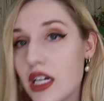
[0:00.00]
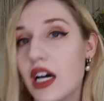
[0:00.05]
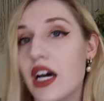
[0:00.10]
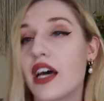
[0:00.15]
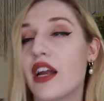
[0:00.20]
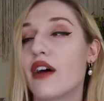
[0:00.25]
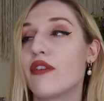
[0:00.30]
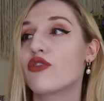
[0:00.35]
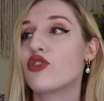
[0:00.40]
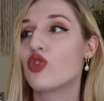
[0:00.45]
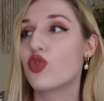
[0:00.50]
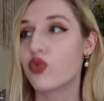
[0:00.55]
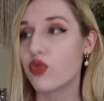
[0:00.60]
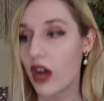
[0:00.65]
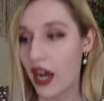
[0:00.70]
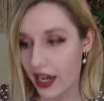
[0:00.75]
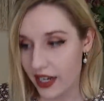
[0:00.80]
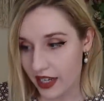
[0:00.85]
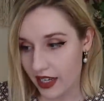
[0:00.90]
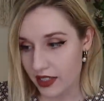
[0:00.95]
and I've
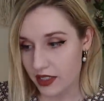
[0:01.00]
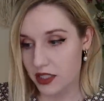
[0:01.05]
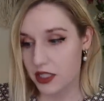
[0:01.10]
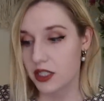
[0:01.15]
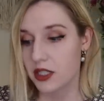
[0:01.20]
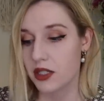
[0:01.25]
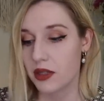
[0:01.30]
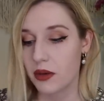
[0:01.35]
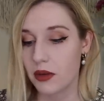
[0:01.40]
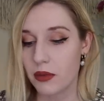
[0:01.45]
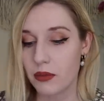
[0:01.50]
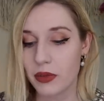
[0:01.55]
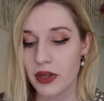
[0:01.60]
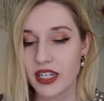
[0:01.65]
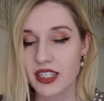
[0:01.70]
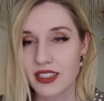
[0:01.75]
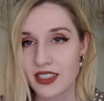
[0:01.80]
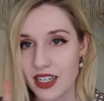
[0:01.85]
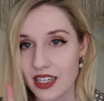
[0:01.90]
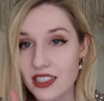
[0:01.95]
tried it, but
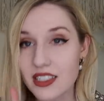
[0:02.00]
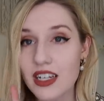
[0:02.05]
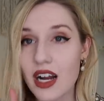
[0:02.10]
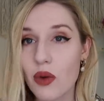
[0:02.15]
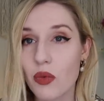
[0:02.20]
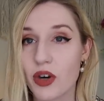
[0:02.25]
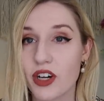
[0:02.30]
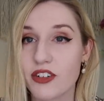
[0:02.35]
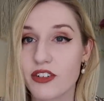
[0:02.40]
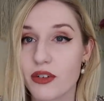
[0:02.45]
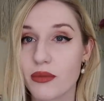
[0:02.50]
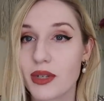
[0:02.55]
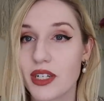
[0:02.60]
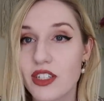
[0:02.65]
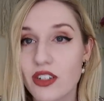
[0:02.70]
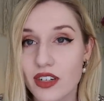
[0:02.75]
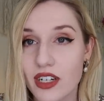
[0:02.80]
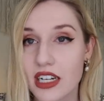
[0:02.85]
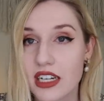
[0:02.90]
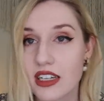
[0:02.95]
it does not work for me
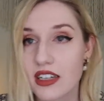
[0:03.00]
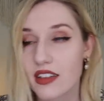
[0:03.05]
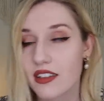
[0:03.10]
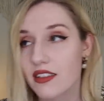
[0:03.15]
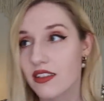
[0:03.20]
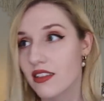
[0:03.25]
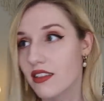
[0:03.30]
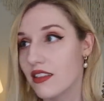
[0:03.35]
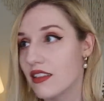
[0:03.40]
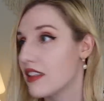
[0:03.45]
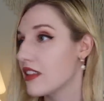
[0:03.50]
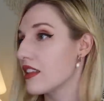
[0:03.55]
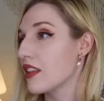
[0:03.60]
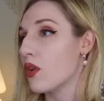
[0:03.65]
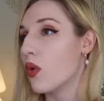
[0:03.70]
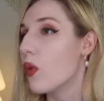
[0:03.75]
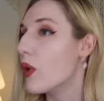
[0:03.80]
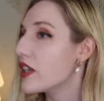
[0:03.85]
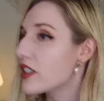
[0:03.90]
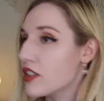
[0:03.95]
during
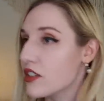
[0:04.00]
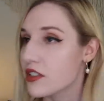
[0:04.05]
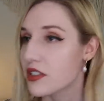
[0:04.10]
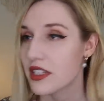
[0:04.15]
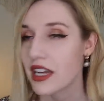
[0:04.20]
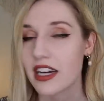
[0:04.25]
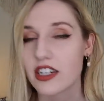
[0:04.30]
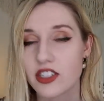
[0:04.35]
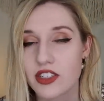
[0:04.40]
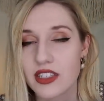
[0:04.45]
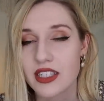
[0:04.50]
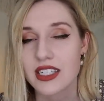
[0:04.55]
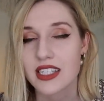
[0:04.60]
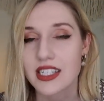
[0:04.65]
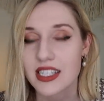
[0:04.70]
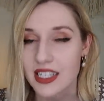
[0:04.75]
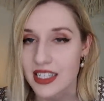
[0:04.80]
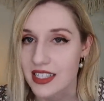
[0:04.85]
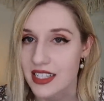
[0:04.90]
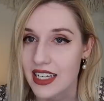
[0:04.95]
the winter slash this
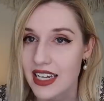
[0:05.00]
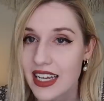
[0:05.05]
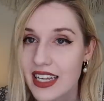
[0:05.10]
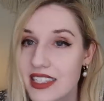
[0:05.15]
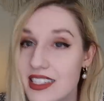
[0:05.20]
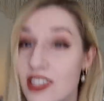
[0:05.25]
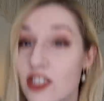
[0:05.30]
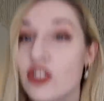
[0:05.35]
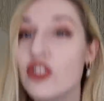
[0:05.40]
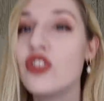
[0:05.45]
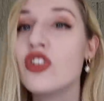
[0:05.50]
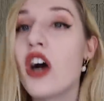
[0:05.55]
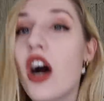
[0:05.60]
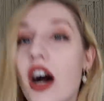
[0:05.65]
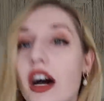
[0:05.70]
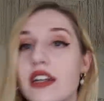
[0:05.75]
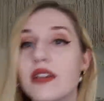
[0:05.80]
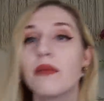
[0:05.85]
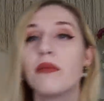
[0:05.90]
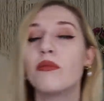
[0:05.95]
season. It's
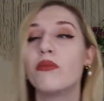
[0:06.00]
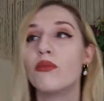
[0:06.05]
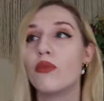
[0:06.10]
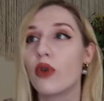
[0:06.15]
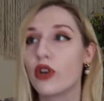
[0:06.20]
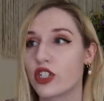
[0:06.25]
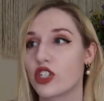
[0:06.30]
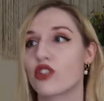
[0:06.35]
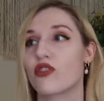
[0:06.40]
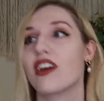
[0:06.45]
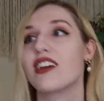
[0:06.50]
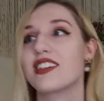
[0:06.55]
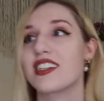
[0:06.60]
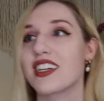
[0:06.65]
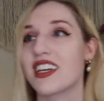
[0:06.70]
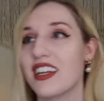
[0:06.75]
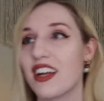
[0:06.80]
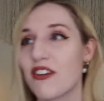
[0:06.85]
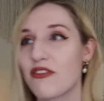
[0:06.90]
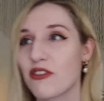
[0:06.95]
not
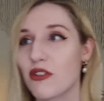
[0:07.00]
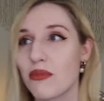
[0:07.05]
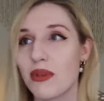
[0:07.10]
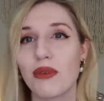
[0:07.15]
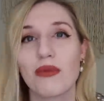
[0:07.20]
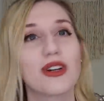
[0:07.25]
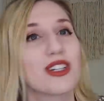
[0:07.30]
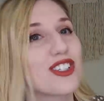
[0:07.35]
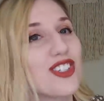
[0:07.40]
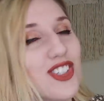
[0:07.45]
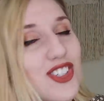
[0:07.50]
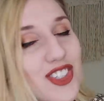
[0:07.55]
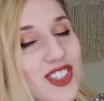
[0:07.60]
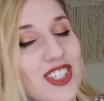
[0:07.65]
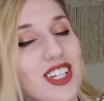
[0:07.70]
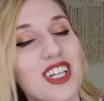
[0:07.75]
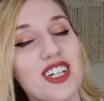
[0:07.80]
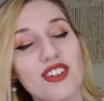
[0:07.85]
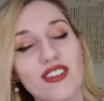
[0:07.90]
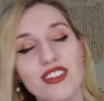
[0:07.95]
moisturizing enough for me, which
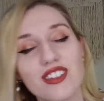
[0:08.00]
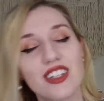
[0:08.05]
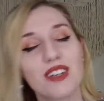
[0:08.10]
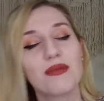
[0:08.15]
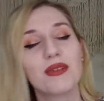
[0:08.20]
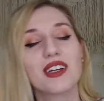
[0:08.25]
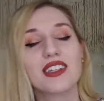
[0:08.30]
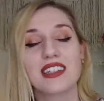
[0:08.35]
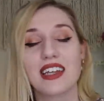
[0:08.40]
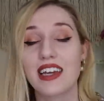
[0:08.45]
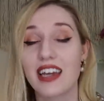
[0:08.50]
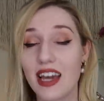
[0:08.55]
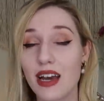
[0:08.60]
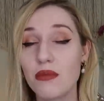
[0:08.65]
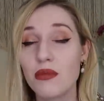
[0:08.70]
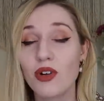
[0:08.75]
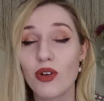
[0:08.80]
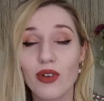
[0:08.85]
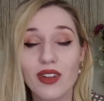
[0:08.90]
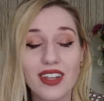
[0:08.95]
is interesting because I
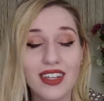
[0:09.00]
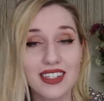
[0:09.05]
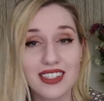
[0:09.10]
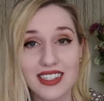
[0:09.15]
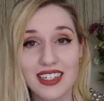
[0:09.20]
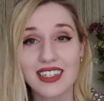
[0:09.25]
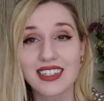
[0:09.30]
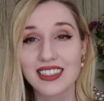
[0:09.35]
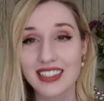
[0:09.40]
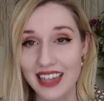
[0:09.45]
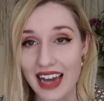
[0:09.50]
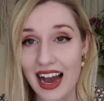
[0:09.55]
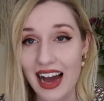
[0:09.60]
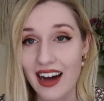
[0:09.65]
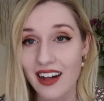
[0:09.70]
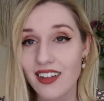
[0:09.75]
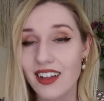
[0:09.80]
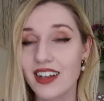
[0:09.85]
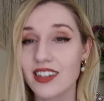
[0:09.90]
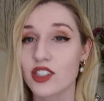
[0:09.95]
am an oily skinned
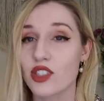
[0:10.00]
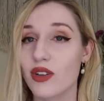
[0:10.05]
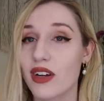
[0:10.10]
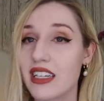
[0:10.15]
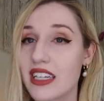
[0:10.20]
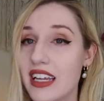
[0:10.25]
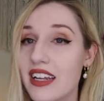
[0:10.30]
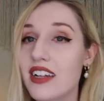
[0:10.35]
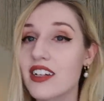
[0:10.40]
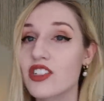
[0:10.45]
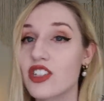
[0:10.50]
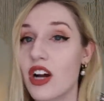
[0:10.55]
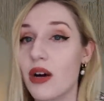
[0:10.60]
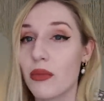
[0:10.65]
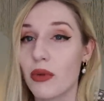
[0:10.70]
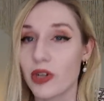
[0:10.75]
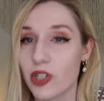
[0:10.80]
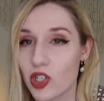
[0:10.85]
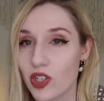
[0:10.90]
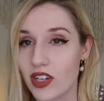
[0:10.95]
gal, and so I need a gel
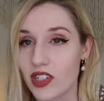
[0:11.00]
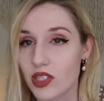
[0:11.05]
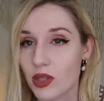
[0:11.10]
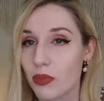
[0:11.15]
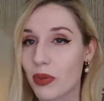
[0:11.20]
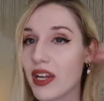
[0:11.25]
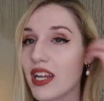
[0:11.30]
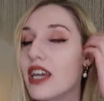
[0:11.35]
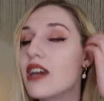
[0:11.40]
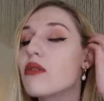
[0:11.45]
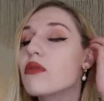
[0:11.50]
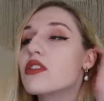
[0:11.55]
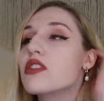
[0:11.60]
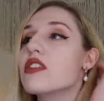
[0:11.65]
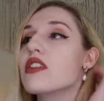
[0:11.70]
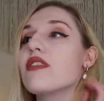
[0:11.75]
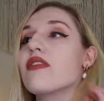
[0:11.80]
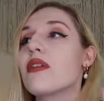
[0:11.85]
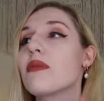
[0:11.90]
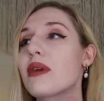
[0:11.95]
moisturizer, but it
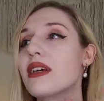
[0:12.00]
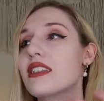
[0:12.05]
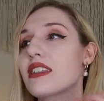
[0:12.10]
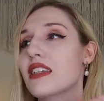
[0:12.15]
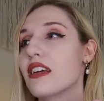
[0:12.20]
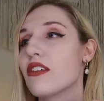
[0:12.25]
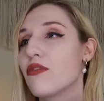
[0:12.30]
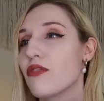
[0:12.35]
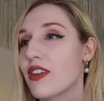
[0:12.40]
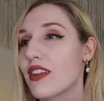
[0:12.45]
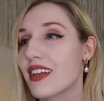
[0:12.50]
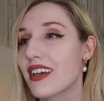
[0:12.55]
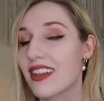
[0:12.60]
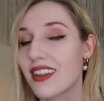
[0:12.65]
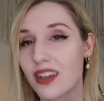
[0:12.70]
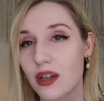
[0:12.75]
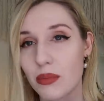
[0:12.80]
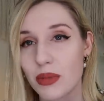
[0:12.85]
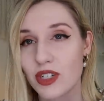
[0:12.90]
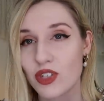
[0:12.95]
was leaving my skin feeling a
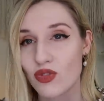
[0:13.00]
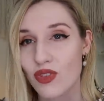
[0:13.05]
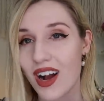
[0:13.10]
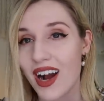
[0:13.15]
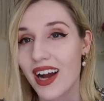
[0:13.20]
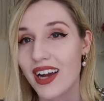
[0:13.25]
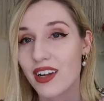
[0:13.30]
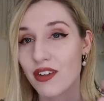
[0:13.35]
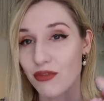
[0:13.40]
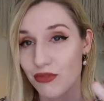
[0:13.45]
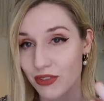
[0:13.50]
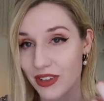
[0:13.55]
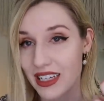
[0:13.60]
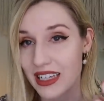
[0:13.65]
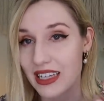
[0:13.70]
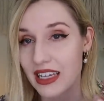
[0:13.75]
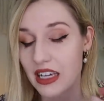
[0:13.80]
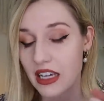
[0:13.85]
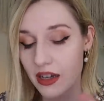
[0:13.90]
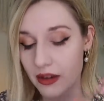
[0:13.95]
little bit dry and
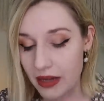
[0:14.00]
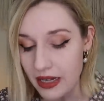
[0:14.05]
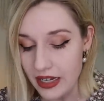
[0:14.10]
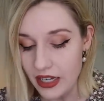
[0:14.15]
flaky.